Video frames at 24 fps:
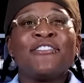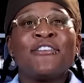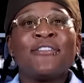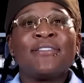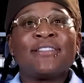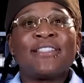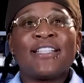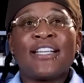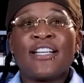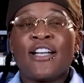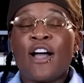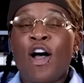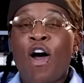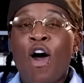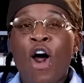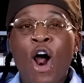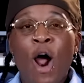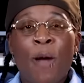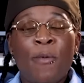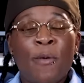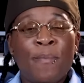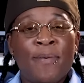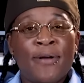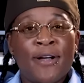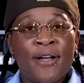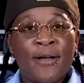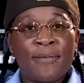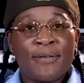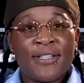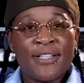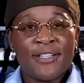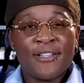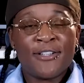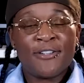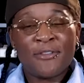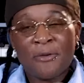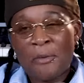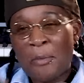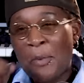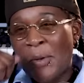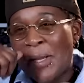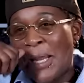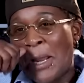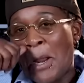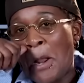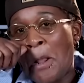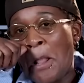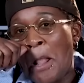you know what I'm saying? A horrible pub deal.
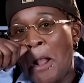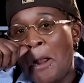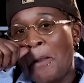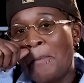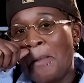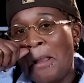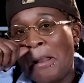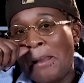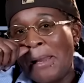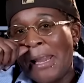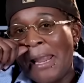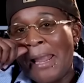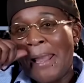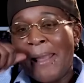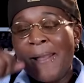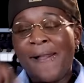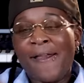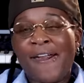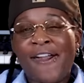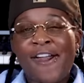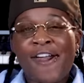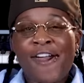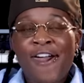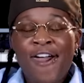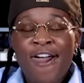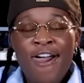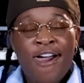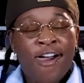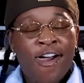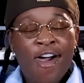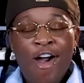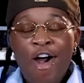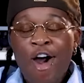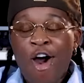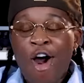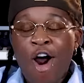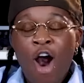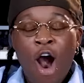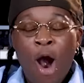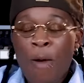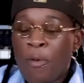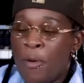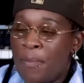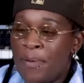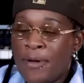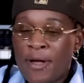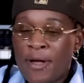We ain't gonna talk about that. Horrible